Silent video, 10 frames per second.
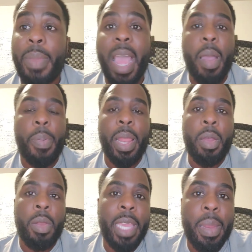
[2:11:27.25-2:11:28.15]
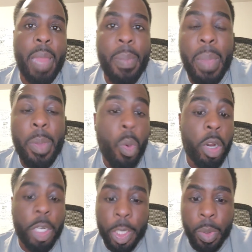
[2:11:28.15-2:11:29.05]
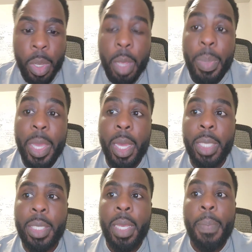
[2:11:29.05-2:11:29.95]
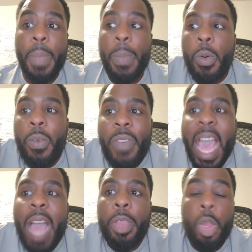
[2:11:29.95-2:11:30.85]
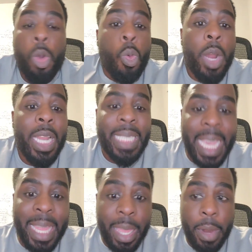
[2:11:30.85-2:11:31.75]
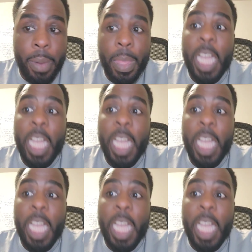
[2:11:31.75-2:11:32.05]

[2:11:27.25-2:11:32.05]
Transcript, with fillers: Now I probably only get like maybe one or two because people value what is in there,